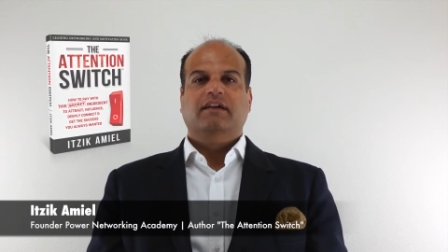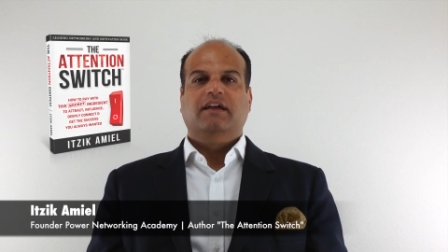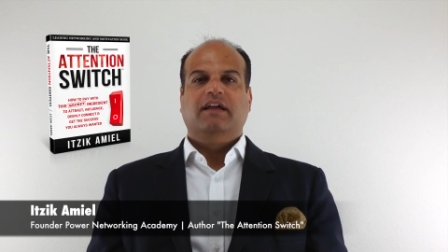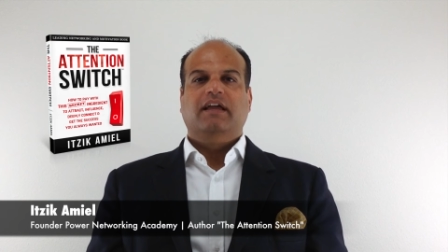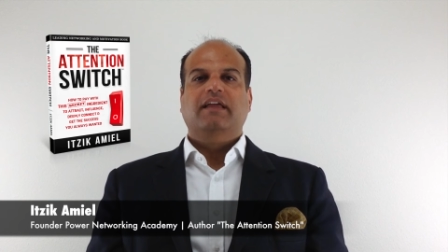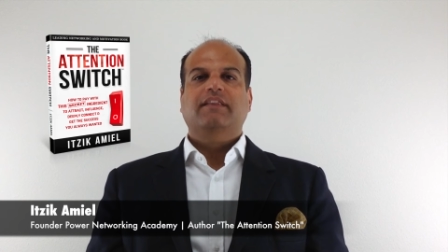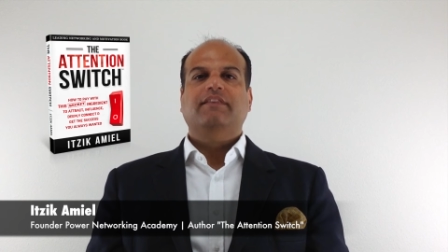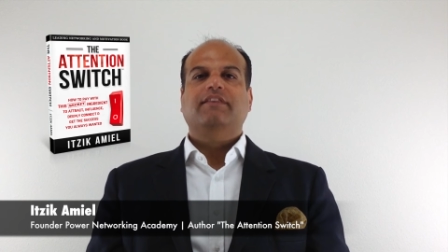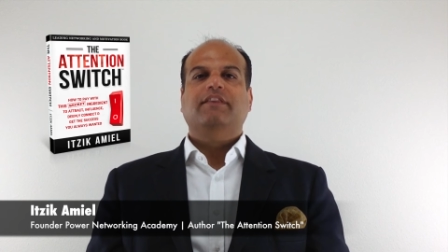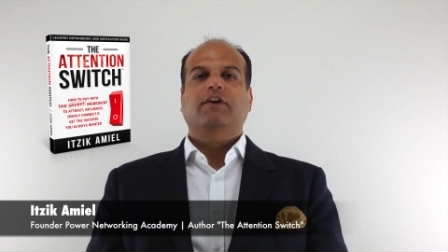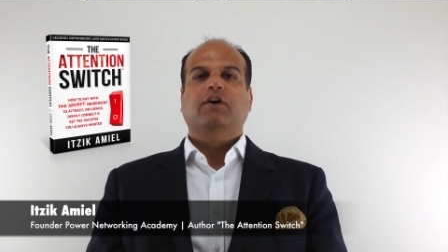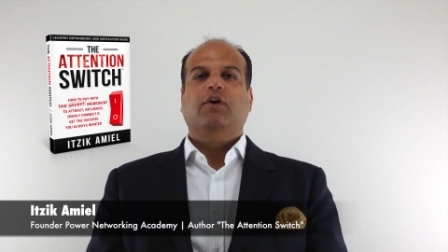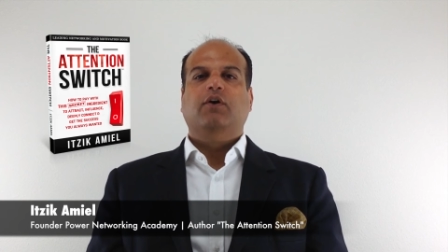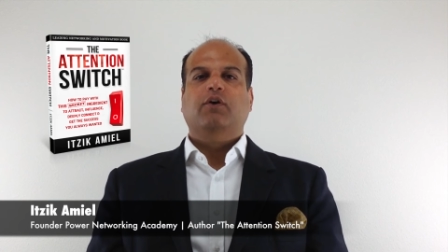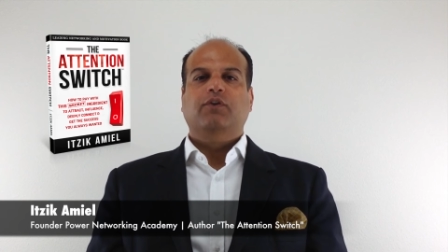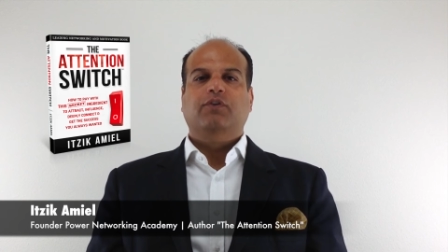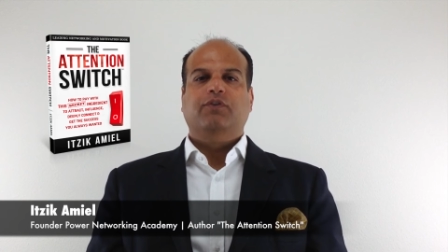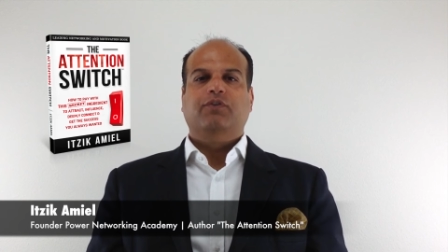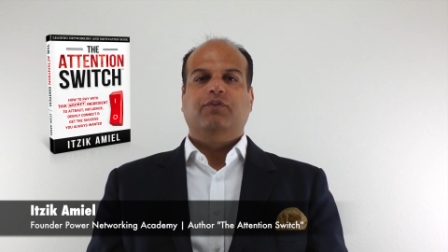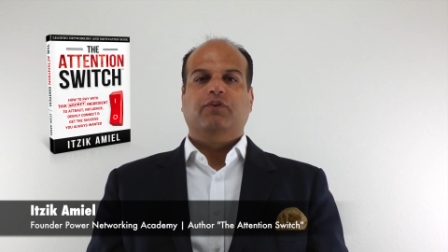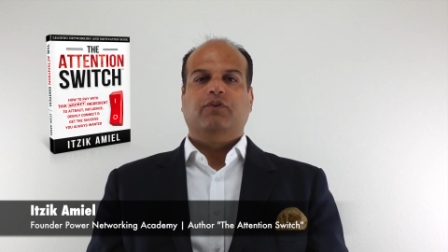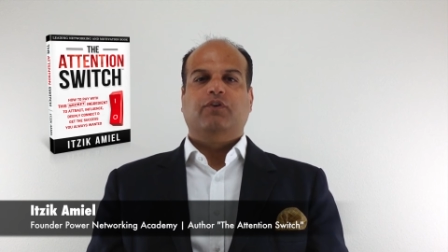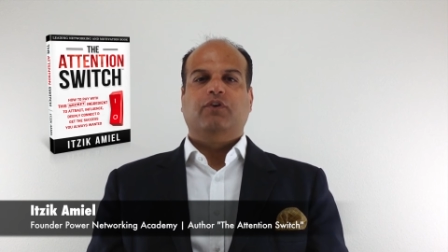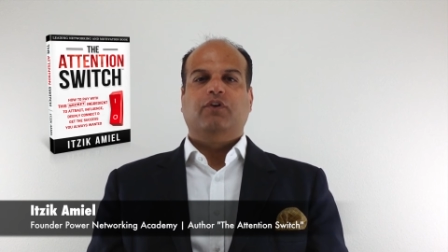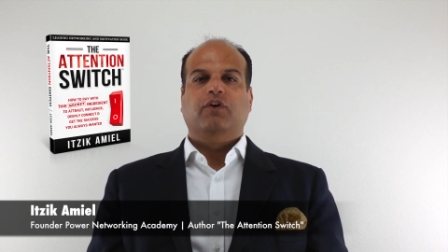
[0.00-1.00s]
and the
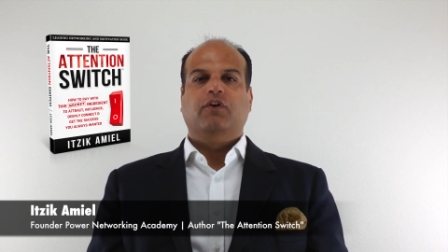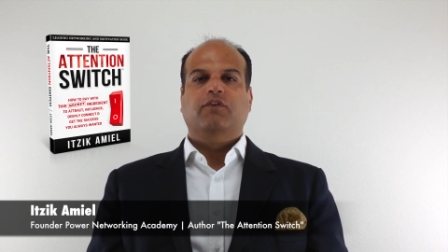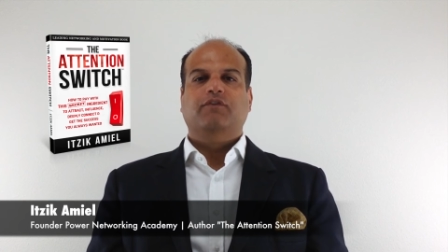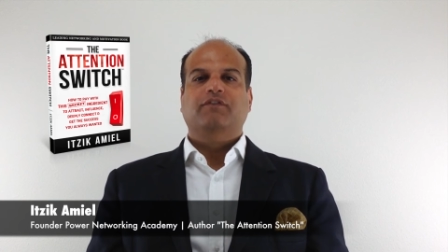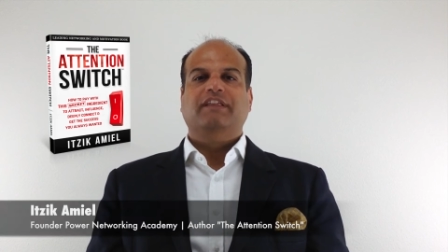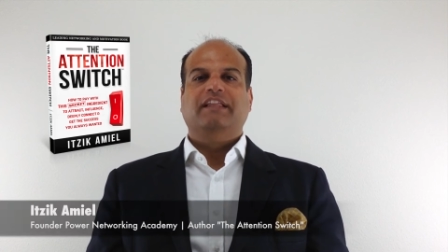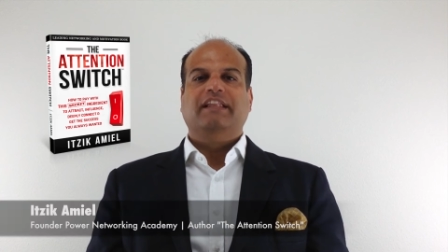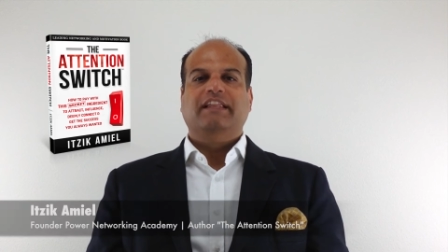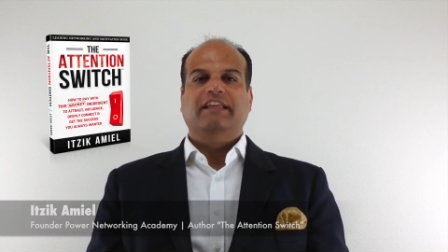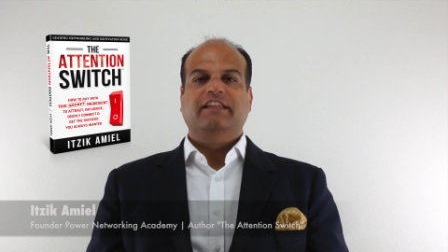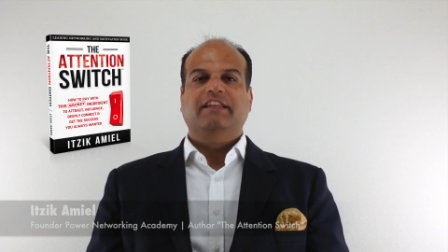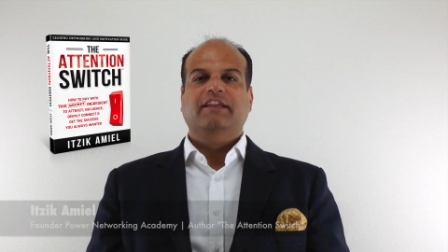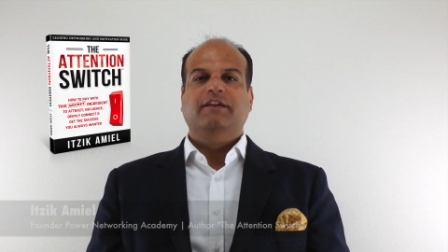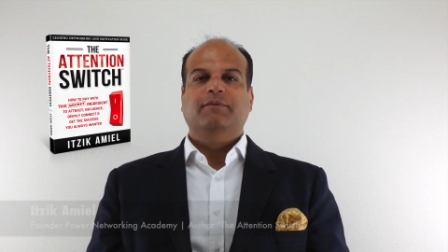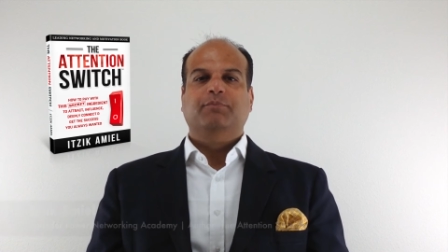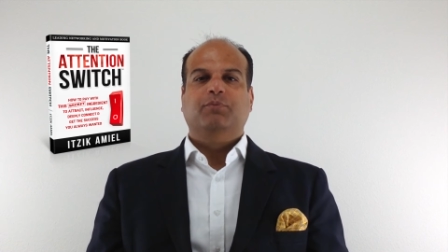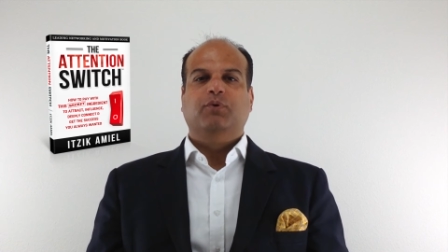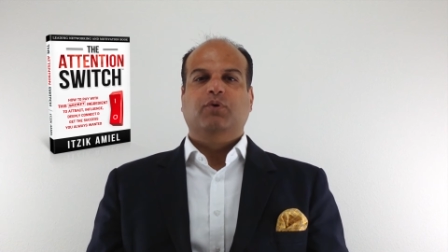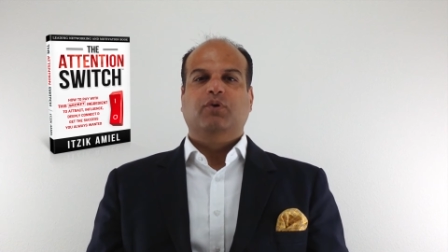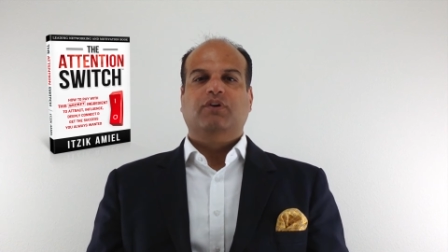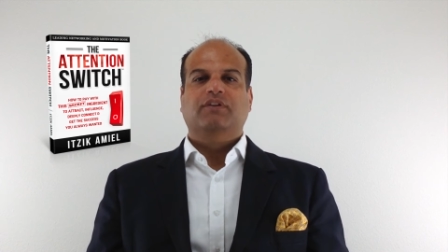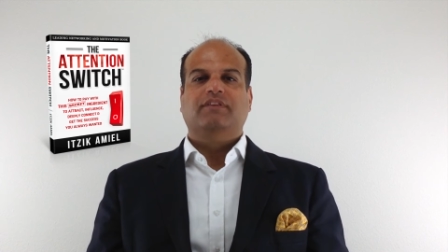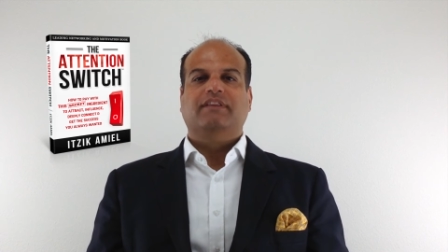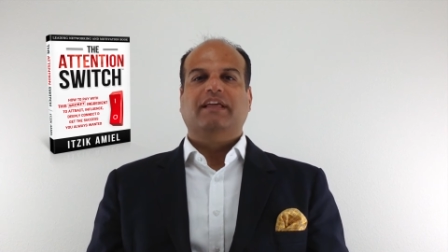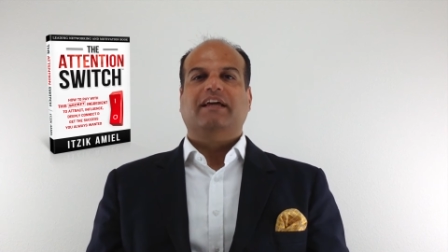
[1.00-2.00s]
author of the leading
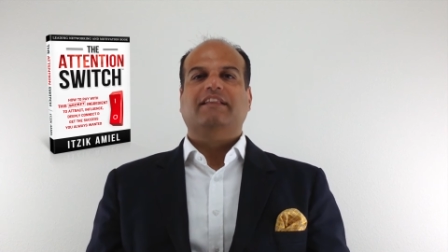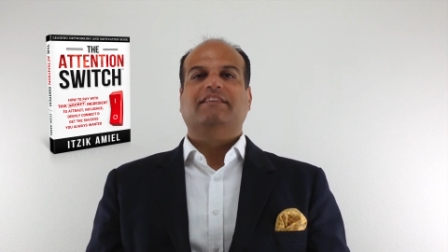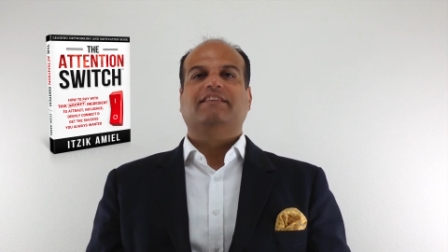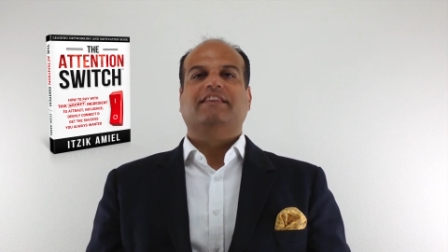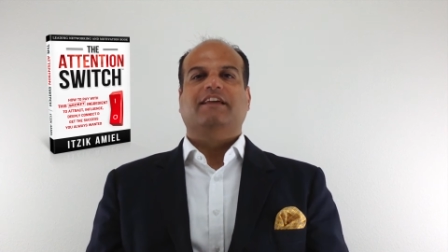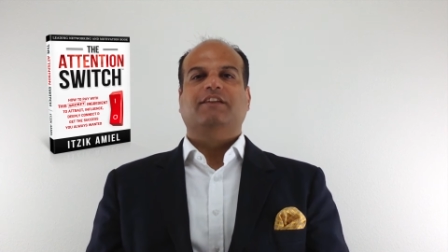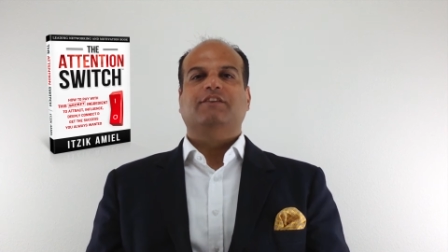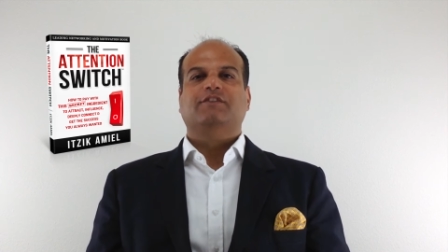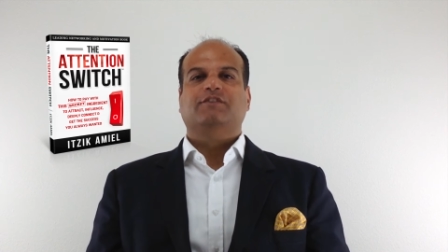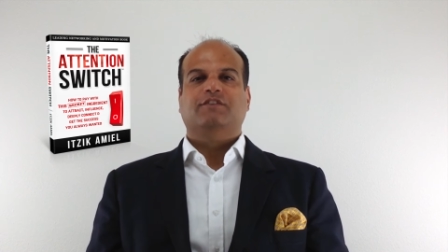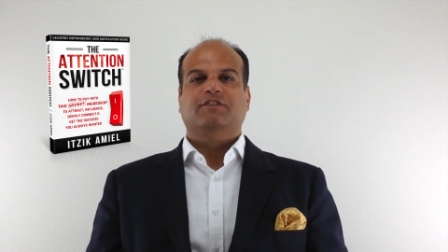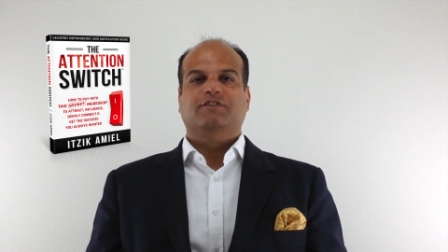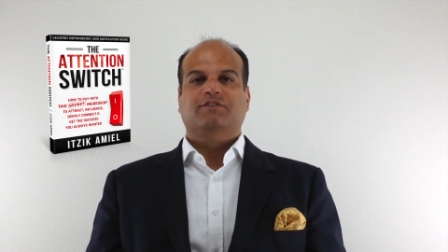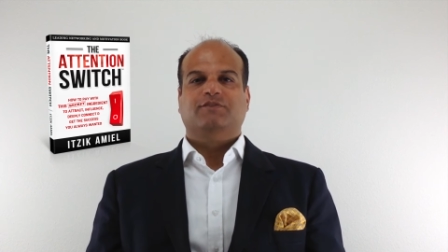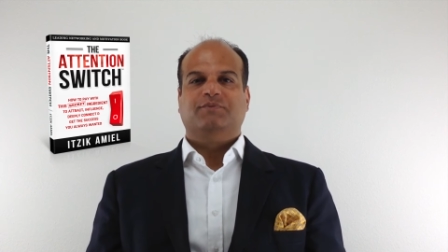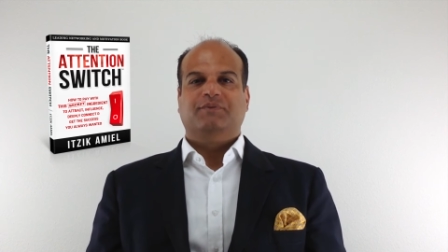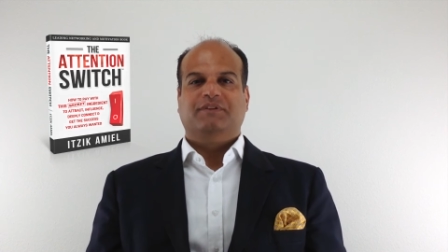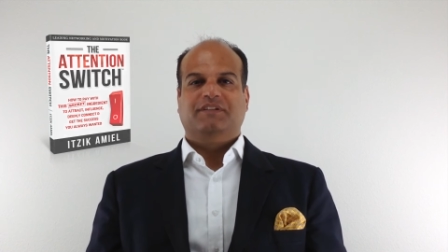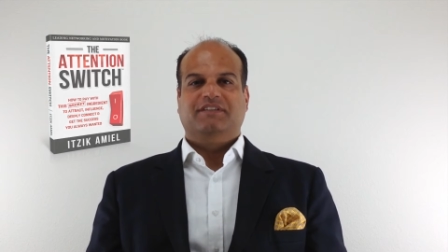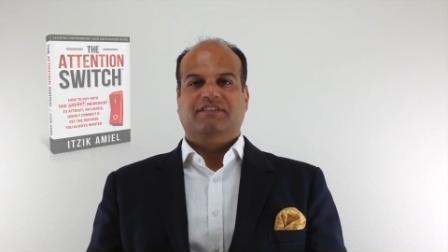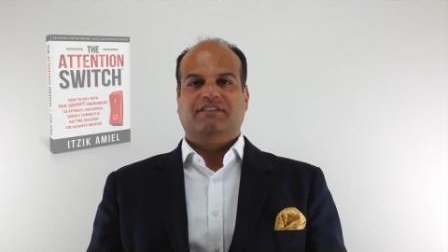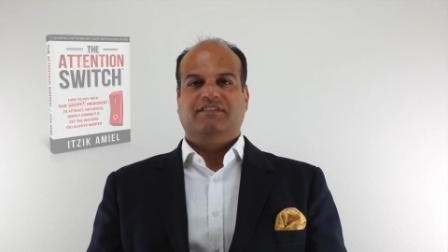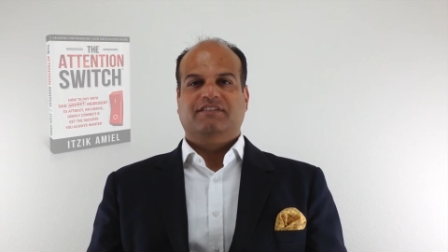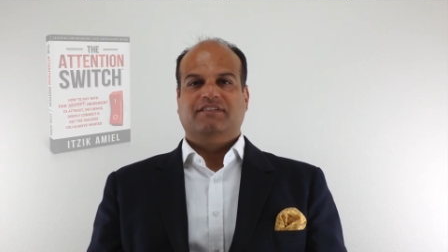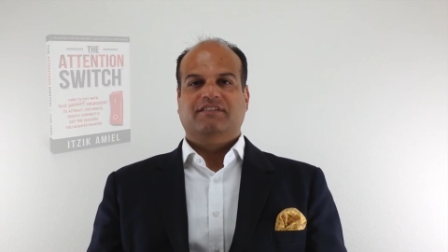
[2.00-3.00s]
book, The Attention
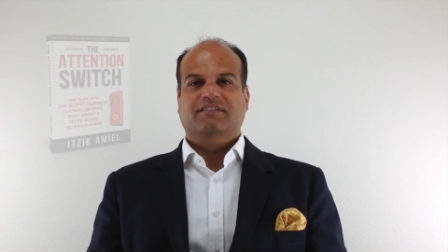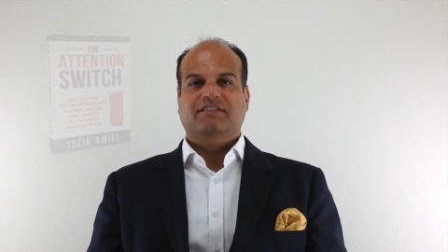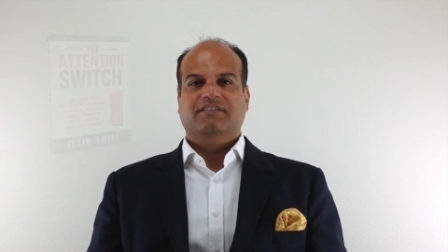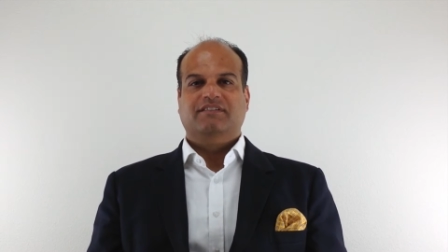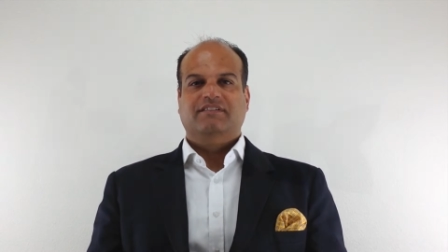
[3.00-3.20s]
Switch.